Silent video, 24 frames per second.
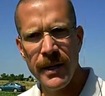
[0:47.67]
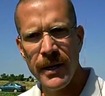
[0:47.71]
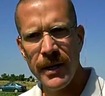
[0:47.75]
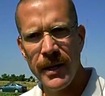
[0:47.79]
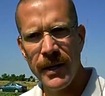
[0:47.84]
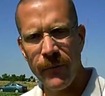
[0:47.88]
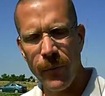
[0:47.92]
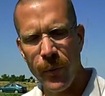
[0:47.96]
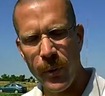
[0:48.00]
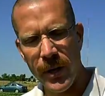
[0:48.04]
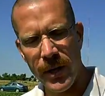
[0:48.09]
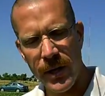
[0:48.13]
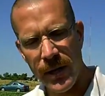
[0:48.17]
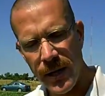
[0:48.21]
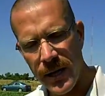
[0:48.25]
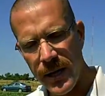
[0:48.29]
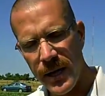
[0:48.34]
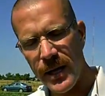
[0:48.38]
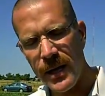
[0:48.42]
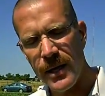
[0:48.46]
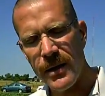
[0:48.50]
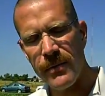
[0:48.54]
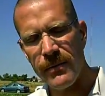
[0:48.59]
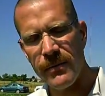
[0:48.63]
If we can get
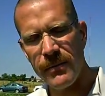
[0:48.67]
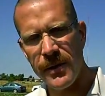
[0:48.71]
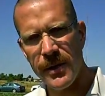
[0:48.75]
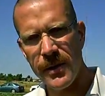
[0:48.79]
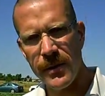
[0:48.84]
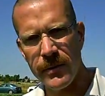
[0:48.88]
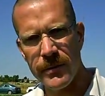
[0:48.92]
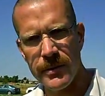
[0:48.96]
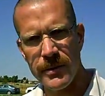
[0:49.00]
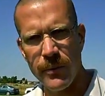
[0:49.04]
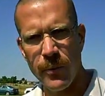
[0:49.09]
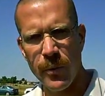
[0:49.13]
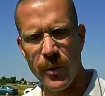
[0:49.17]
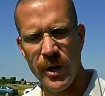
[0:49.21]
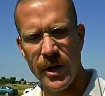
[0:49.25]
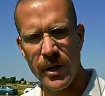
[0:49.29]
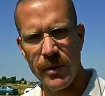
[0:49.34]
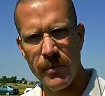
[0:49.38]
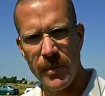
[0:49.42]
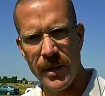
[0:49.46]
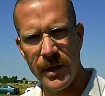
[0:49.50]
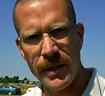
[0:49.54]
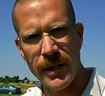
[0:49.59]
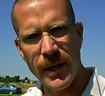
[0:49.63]
in the fields, if we
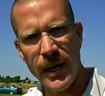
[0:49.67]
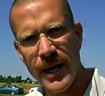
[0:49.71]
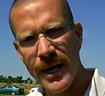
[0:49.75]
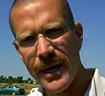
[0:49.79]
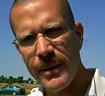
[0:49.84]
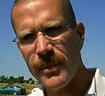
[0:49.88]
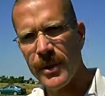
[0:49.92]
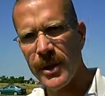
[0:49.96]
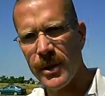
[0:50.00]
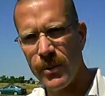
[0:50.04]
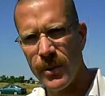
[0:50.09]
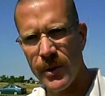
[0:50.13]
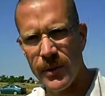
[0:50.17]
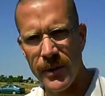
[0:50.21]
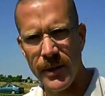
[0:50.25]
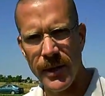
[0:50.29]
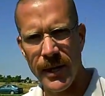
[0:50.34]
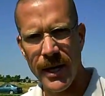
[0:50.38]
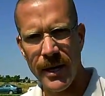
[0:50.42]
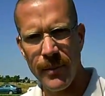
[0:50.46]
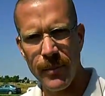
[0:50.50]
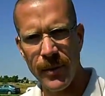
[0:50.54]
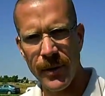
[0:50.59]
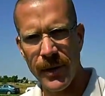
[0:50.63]
can be timely with the
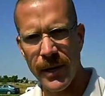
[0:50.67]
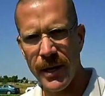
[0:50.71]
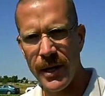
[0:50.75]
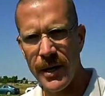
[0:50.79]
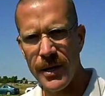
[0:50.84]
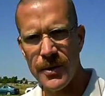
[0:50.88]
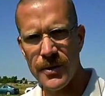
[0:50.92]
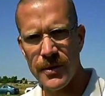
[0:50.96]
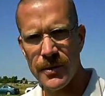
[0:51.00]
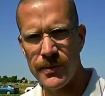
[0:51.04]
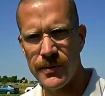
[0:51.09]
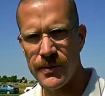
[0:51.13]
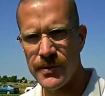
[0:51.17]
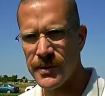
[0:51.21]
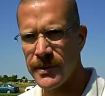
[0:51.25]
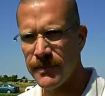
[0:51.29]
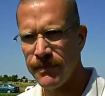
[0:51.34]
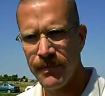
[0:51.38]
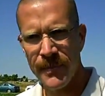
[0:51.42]
applications,